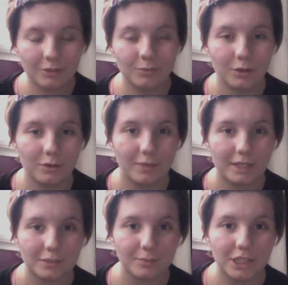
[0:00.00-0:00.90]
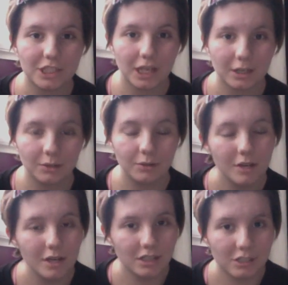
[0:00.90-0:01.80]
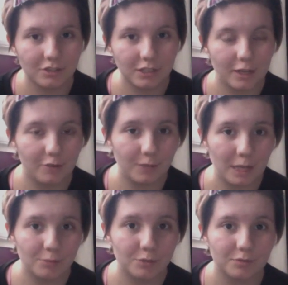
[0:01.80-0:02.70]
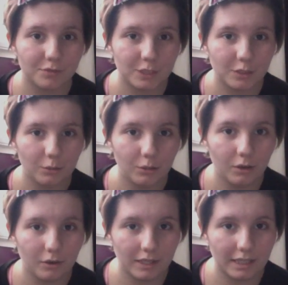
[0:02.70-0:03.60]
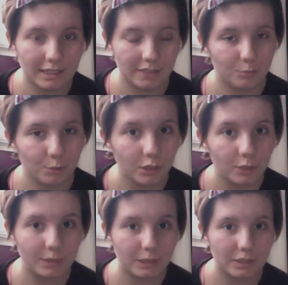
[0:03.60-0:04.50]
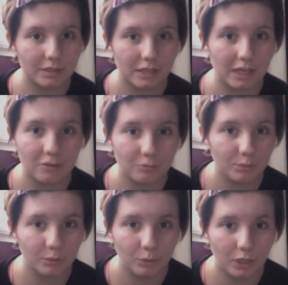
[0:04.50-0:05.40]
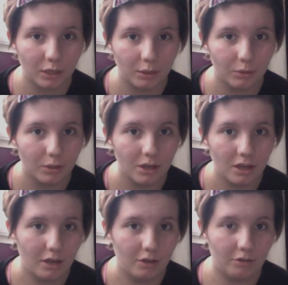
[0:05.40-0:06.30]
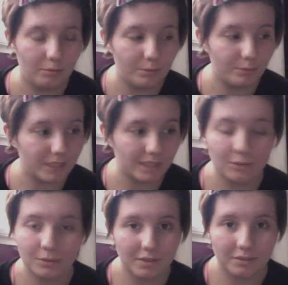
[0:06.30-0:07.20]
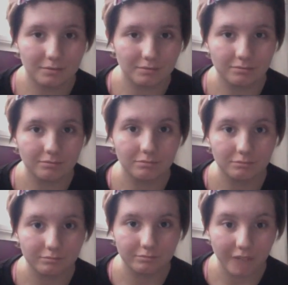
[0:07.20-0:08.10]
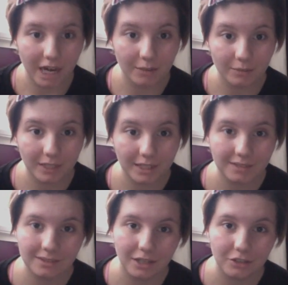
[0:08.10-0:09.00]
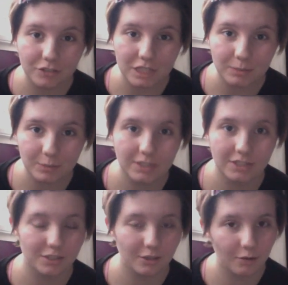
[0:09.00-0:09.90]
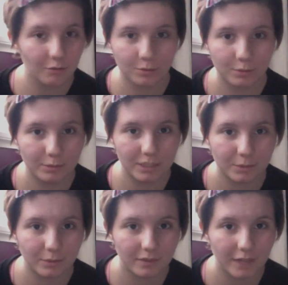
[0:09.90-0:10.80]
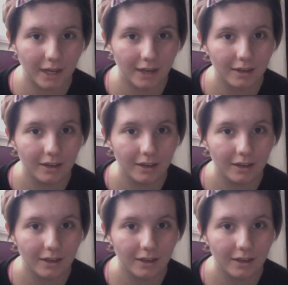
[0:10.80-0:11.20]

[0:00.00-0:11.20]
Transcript: Welcome back to my channel. Sorry that I've been absent for so long. It's purely because I haven't been well, or I've been busy with random things like Christmas. Everyone's been busy with that,